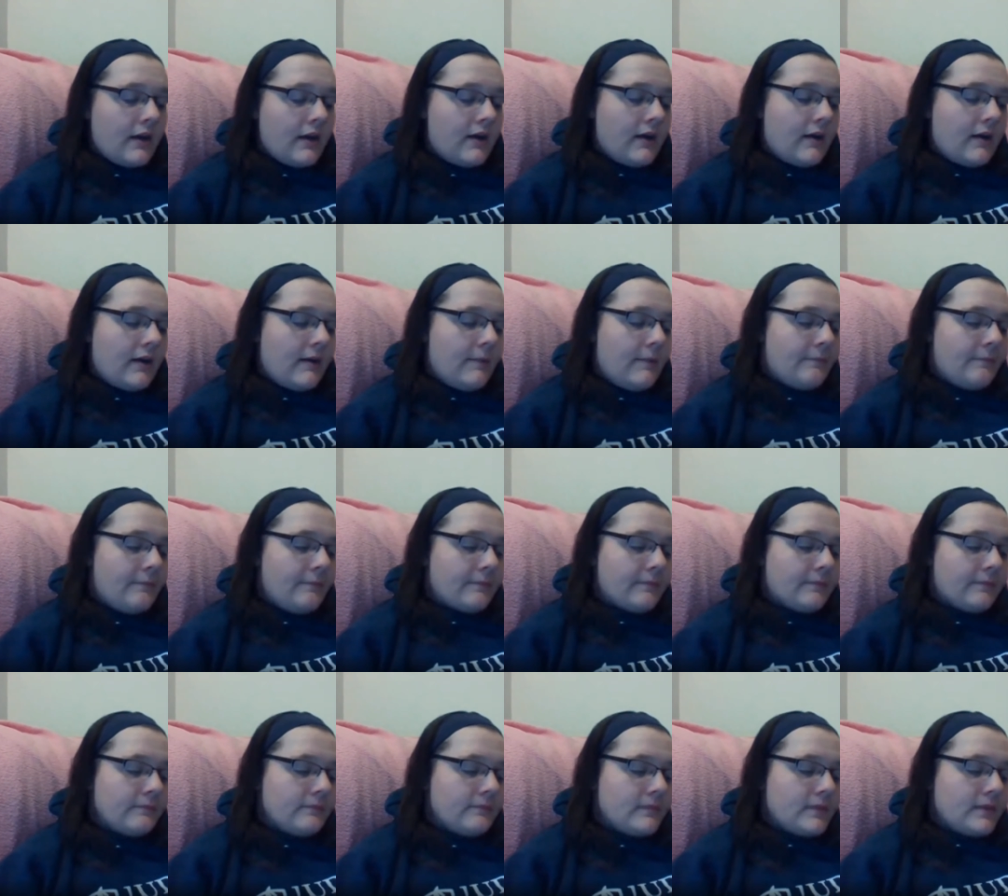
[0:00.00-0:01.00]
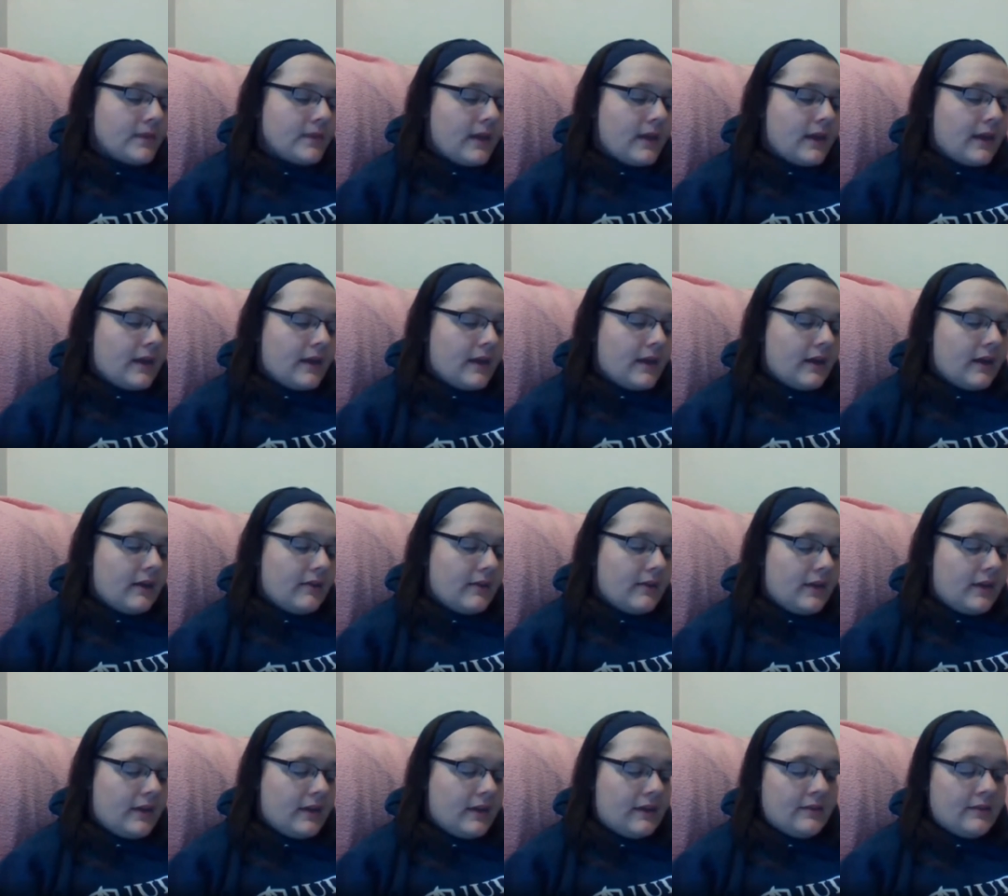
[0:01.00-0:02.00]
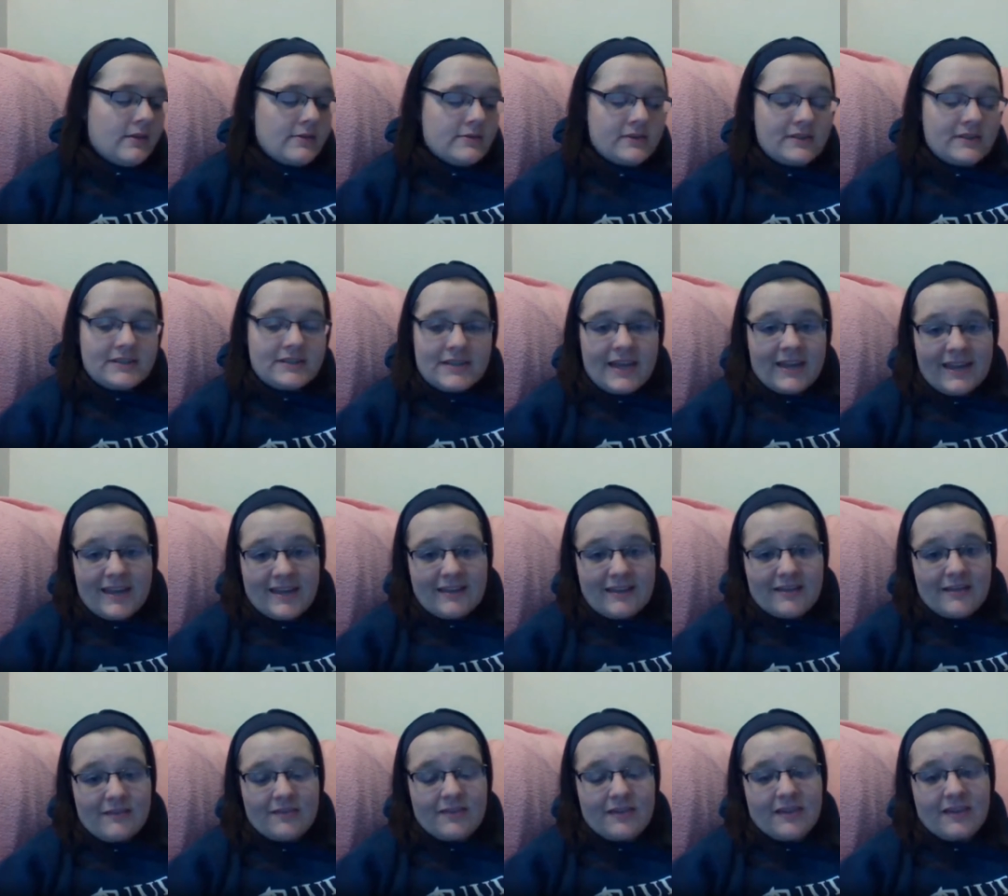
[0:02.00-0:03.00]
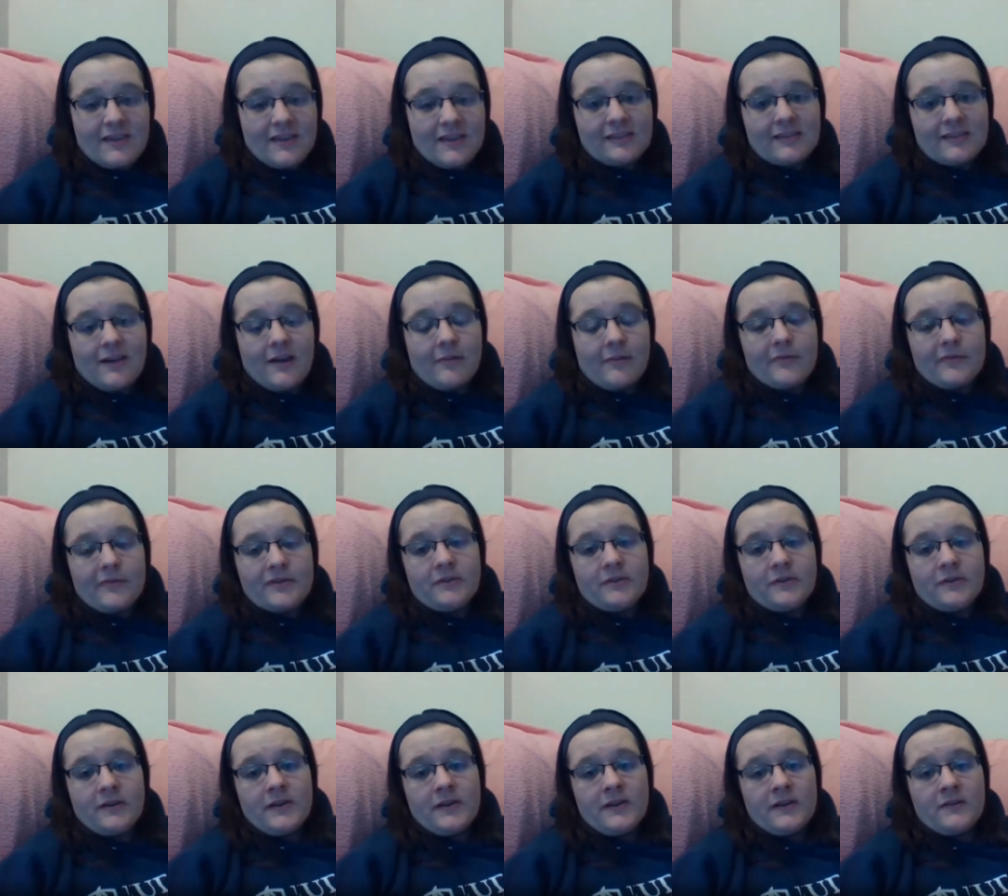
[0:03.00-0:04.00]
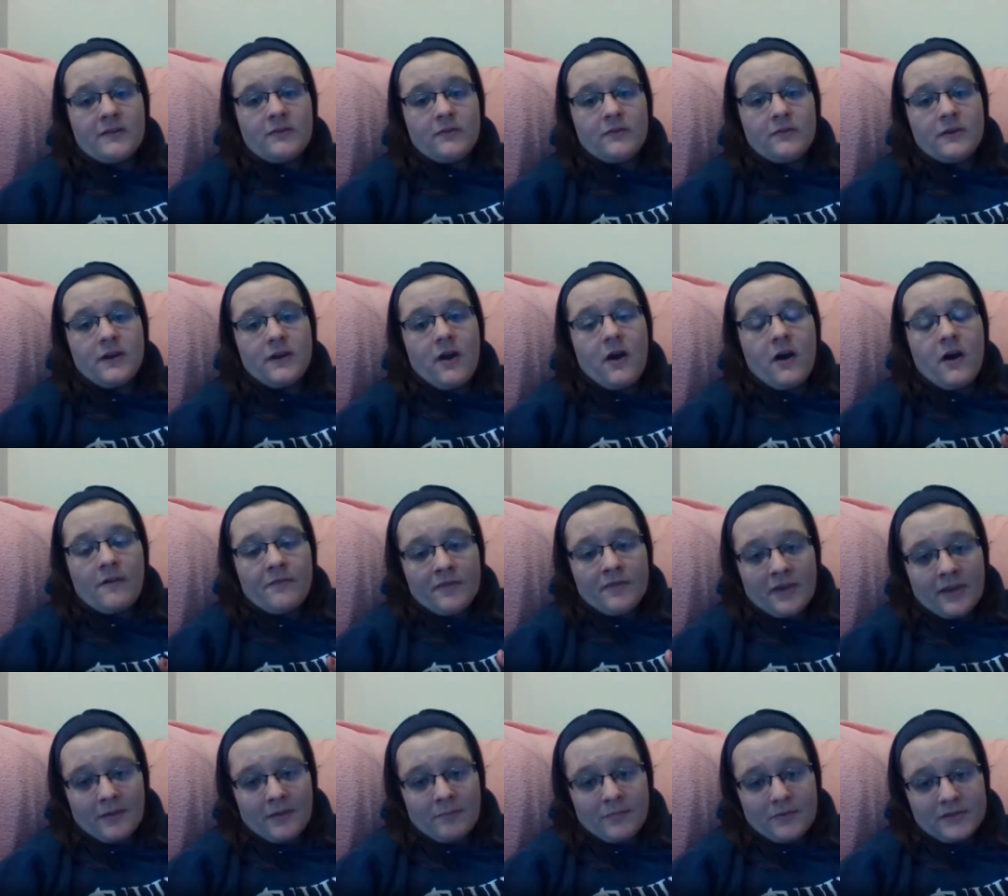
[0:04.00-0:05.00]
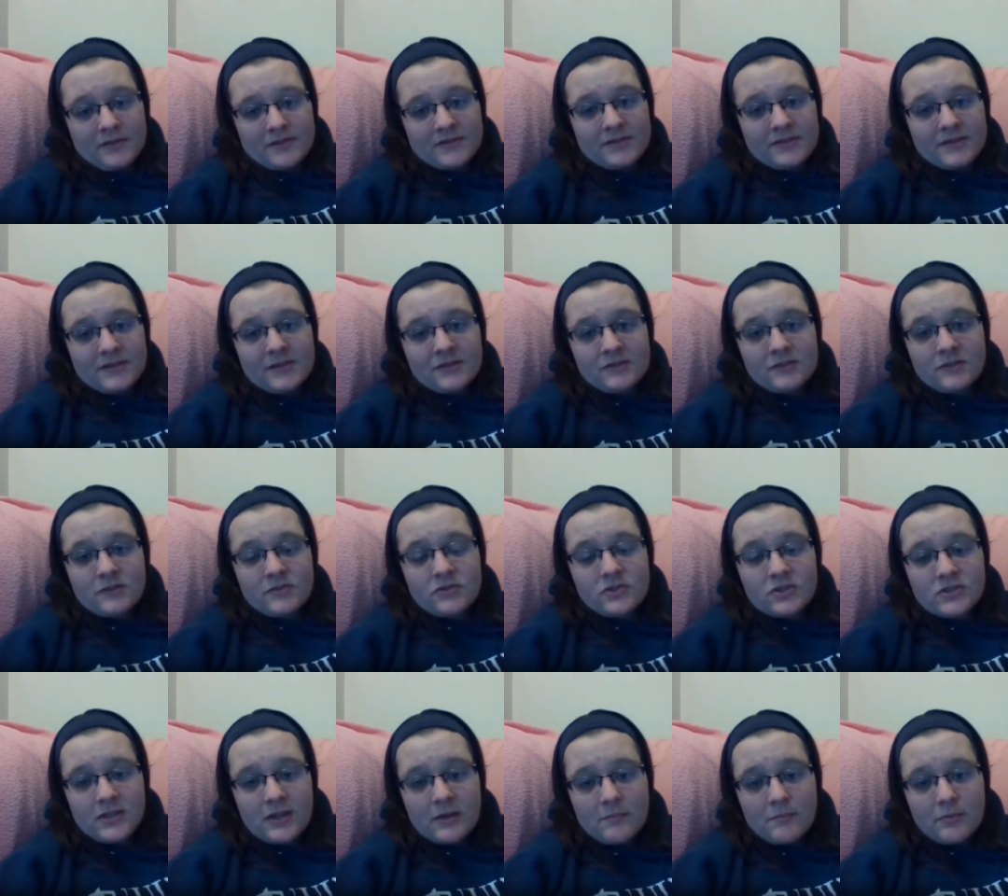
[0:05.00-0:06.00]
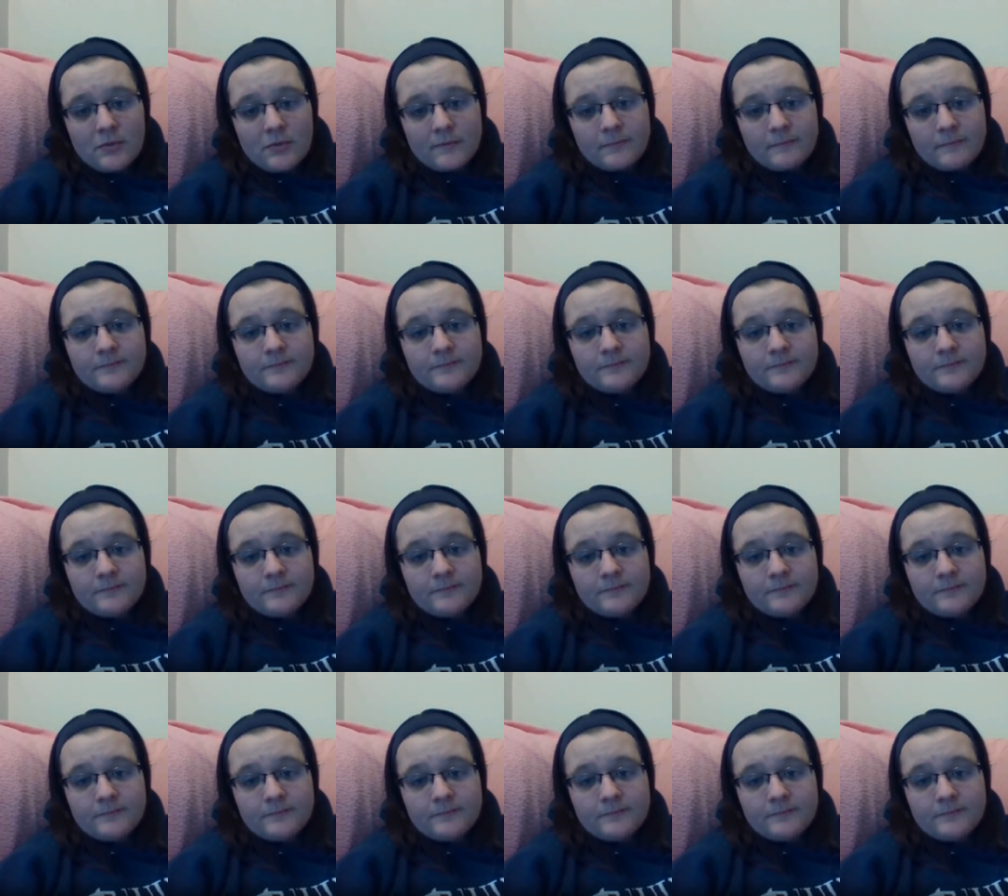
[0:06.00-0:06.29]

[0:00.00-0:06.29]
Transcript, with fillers: Um, and then in their second year, they get the opportunity to do an off-campus internship